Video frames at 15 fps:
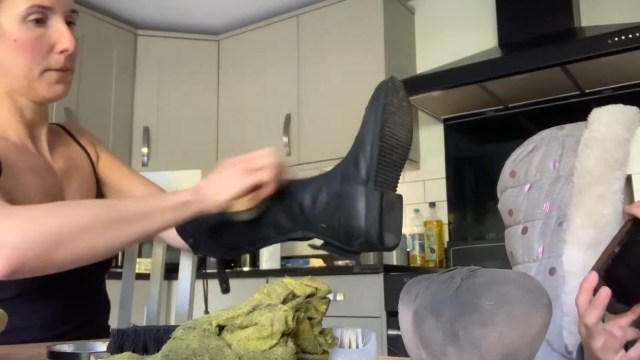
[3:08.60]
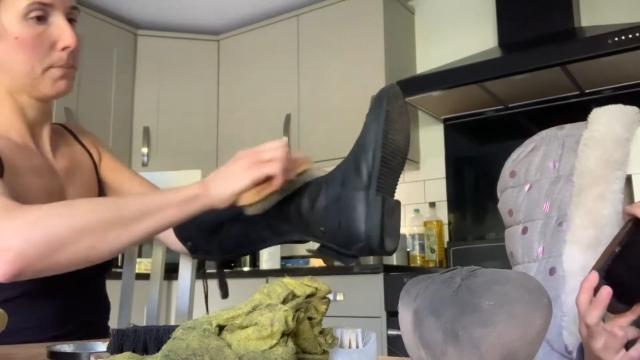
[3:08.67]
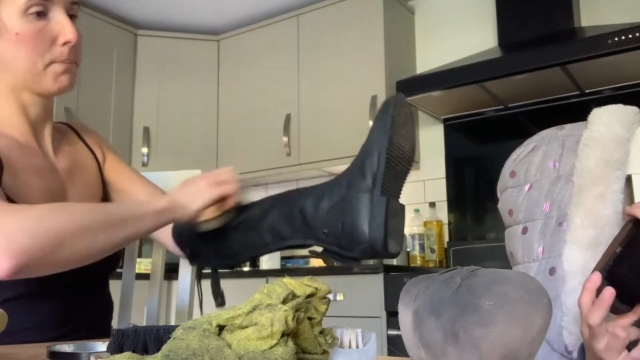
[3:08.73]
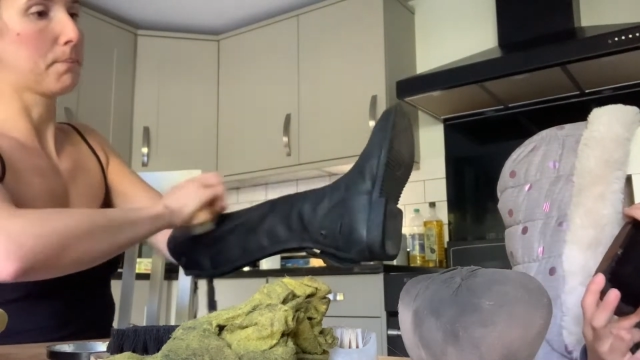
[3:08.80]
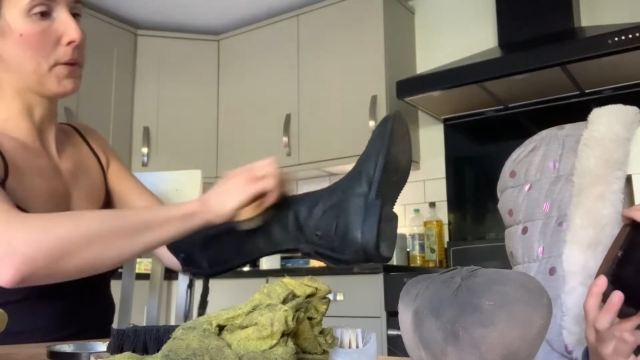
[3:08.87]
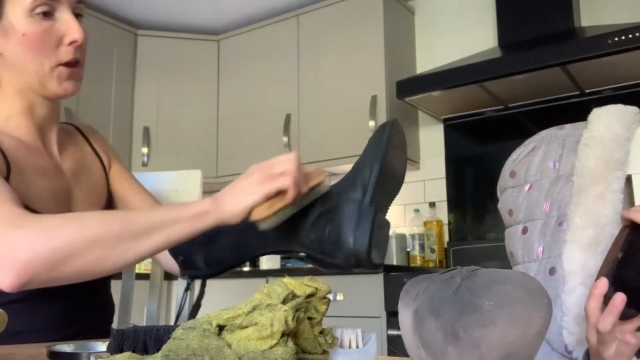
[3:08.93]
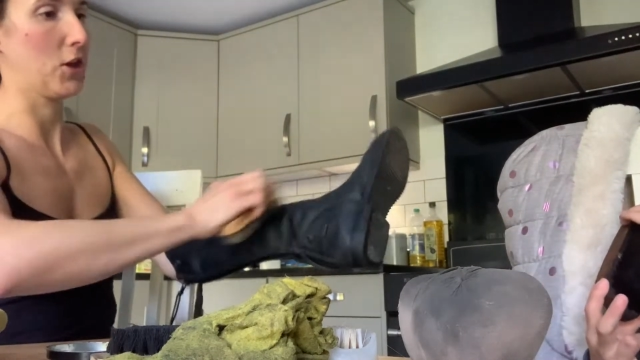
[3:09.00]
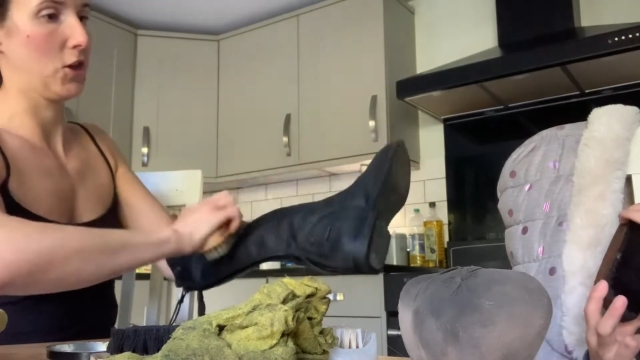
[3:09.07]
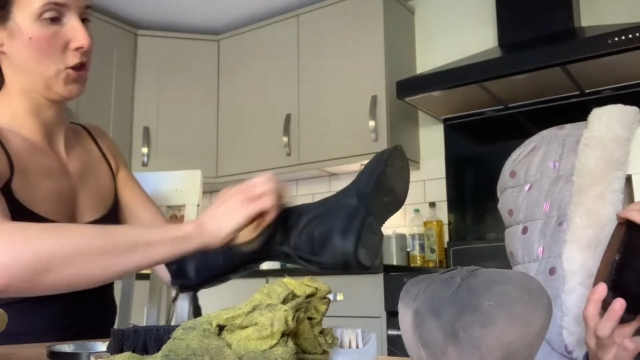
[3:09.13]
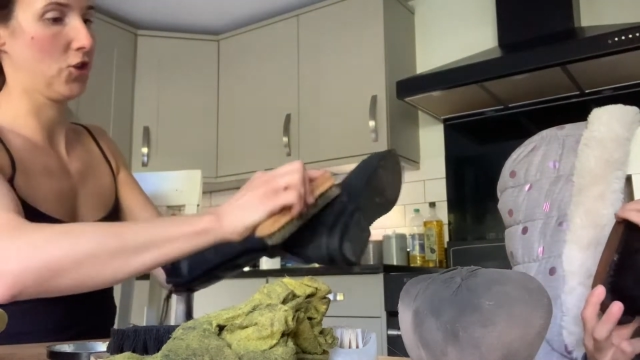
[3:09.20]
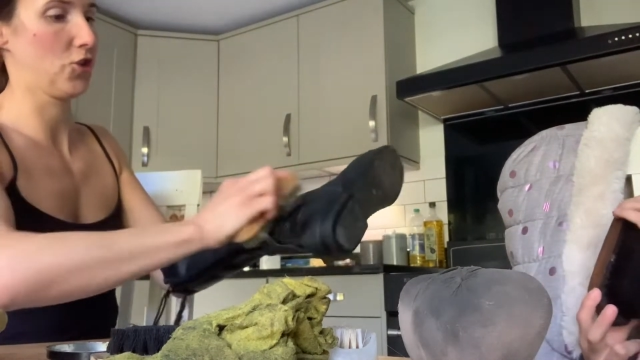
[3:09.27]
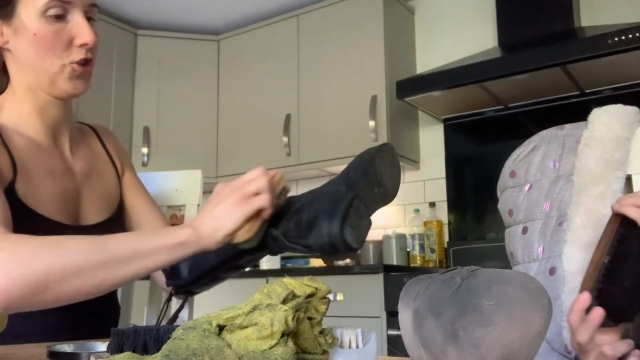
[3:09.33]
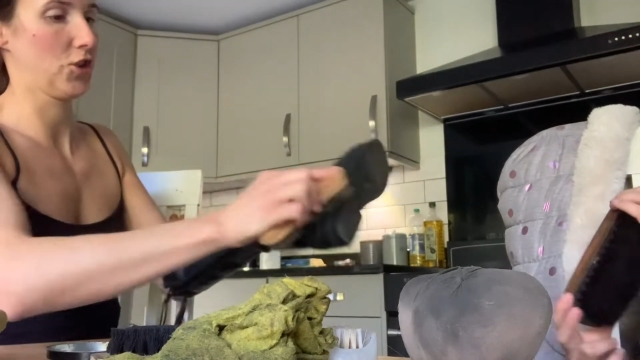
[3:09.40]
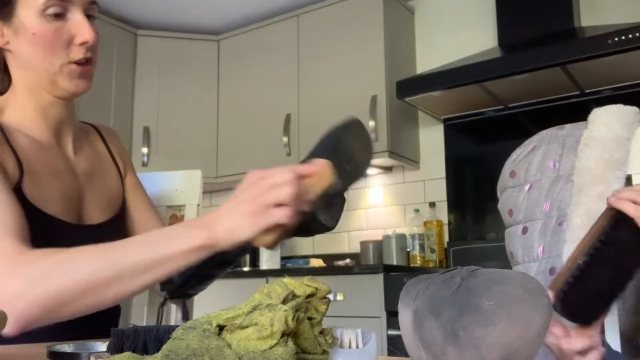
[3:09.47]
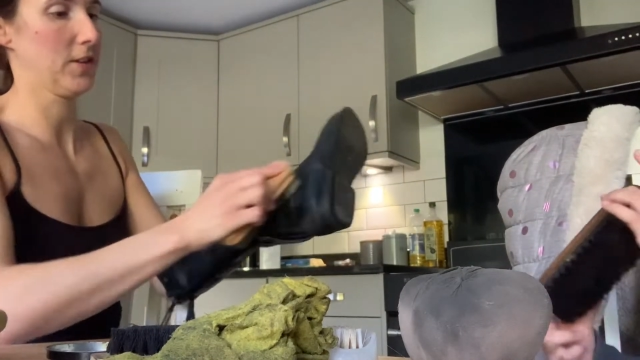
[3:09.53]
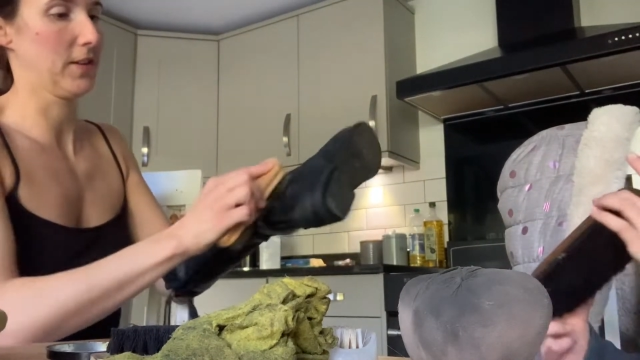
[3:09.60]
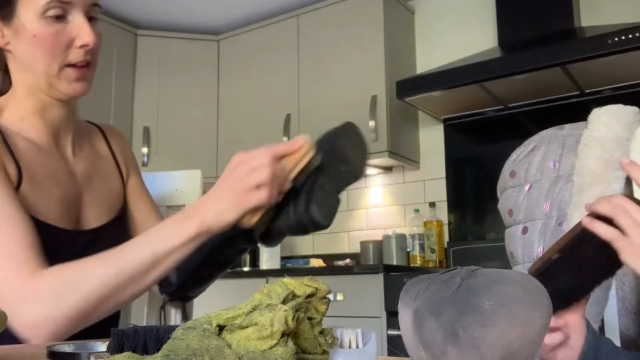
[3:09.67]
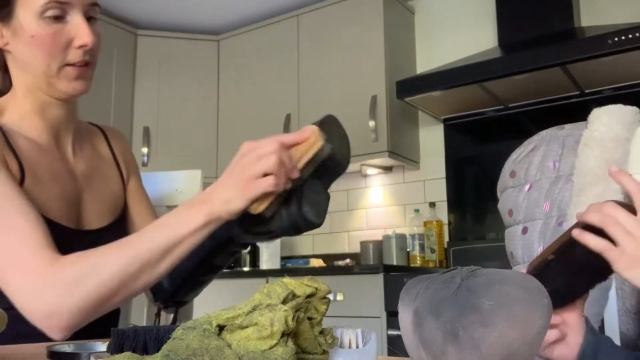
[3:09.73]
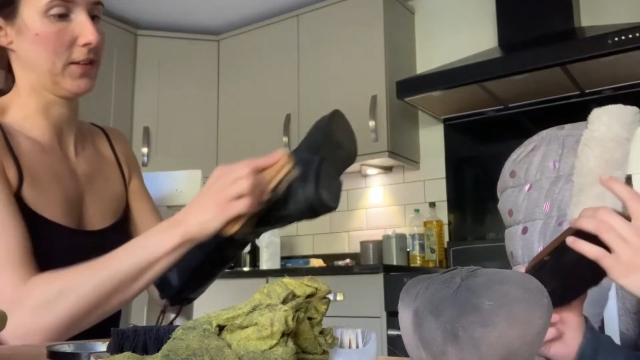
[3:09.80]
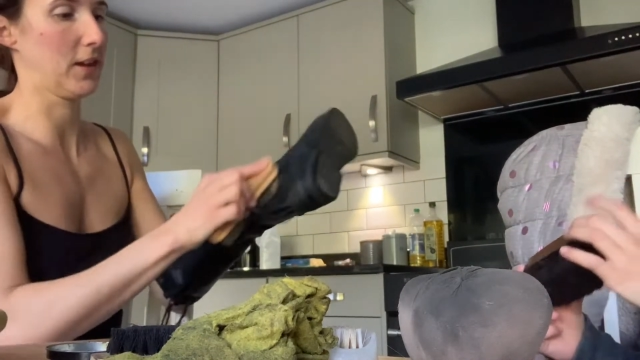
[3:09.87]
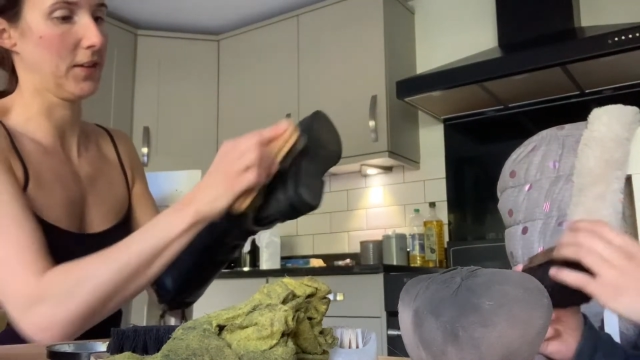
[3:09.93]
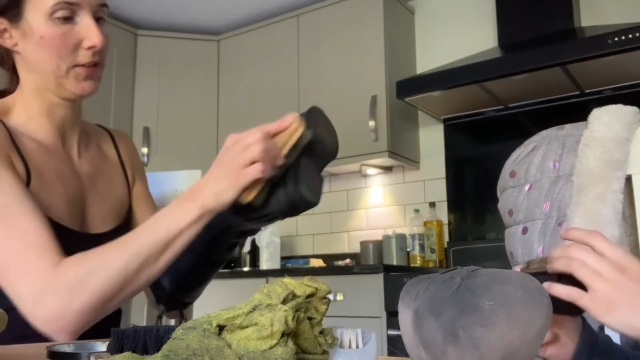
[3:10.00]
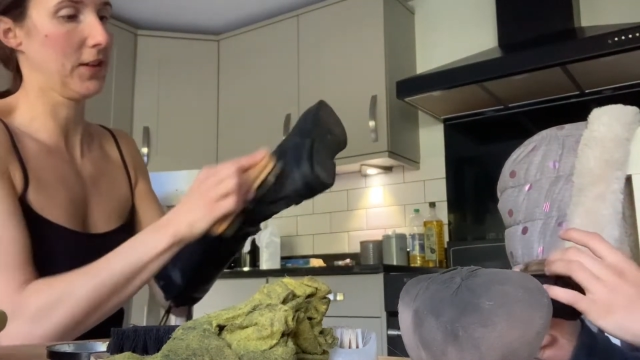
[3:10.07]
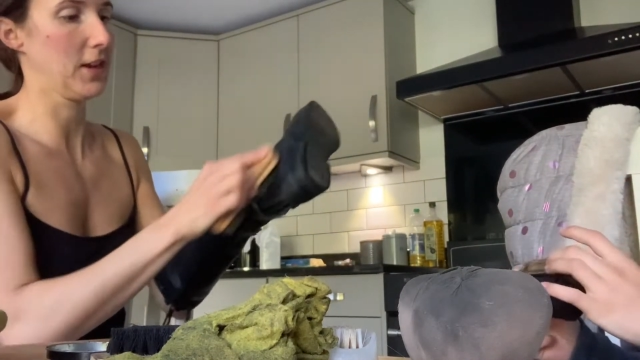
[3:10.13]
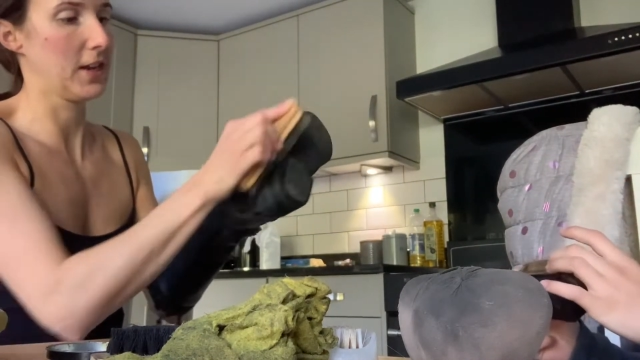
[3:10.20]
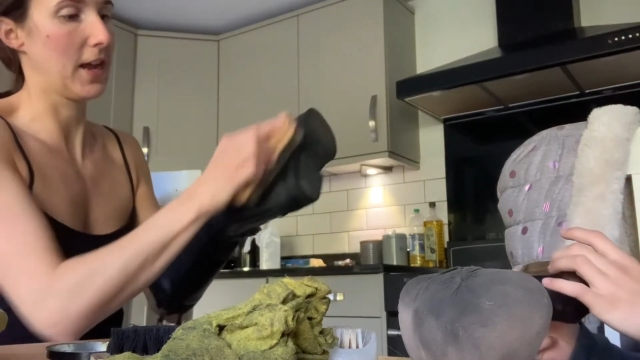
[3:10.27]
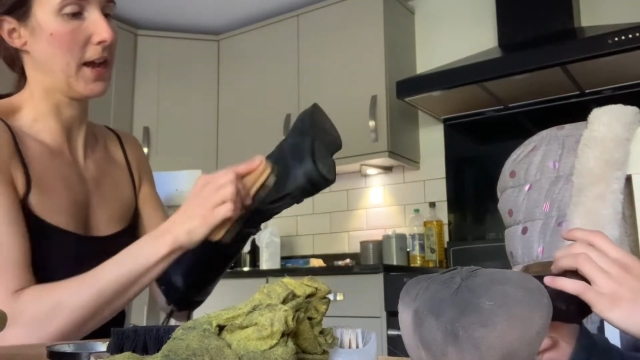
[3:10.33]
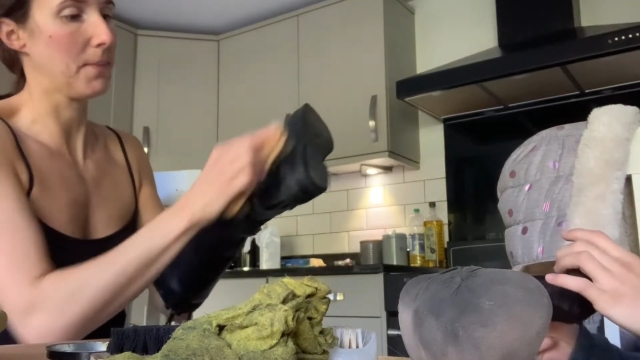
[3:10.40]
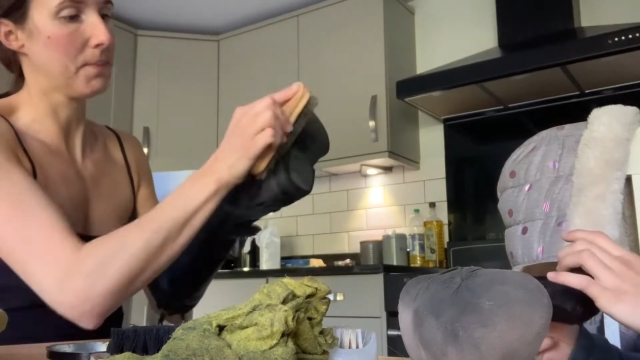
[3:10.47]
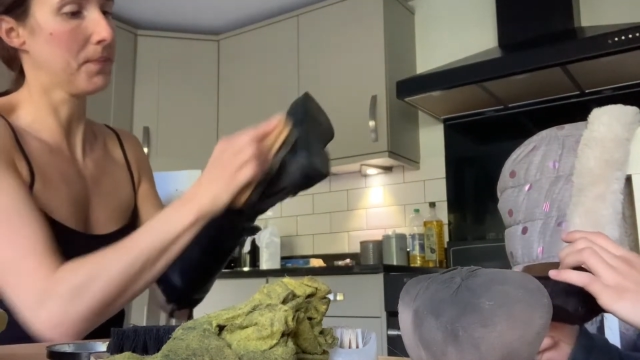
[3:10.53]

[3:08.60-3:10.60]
Birch. That's our surname.